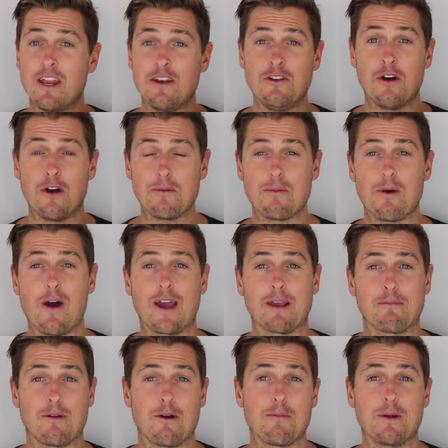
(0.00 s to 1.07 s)
not
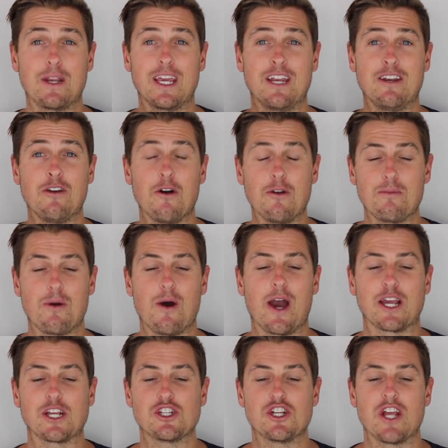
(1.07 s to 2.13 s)
buying property and not
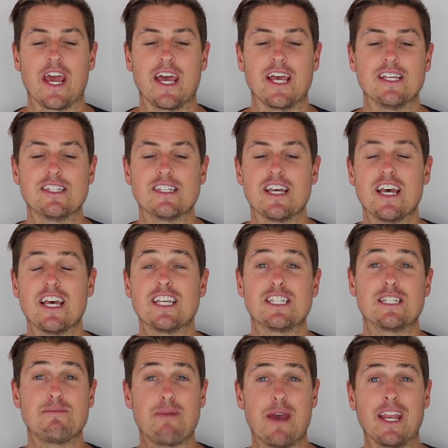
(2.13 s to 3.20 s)
buying shares,
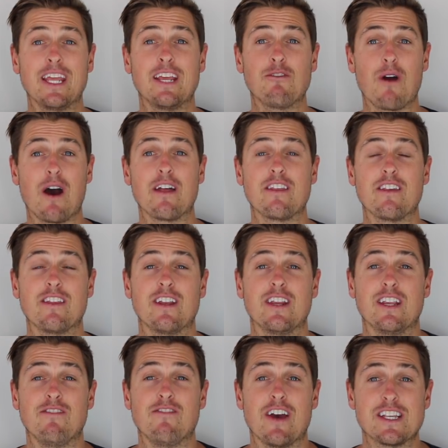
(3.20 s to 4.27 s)
spending rather than
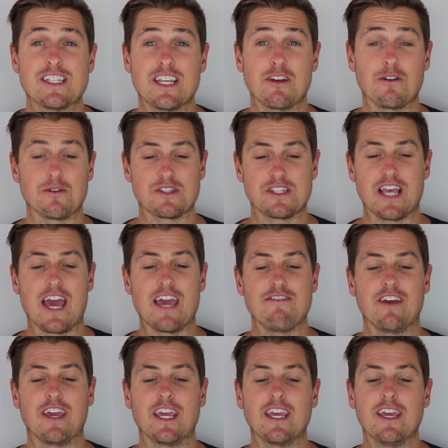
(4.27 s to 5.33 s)
investing or
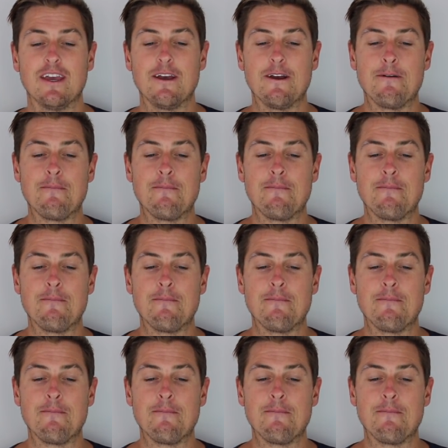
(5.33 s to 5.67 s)
saving,